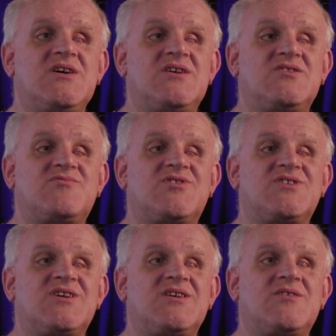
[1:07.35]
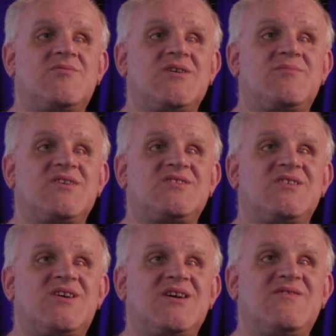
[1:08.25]
is working quite busy
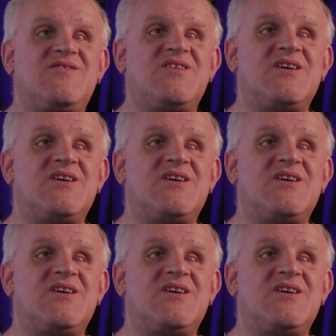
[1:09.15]
life.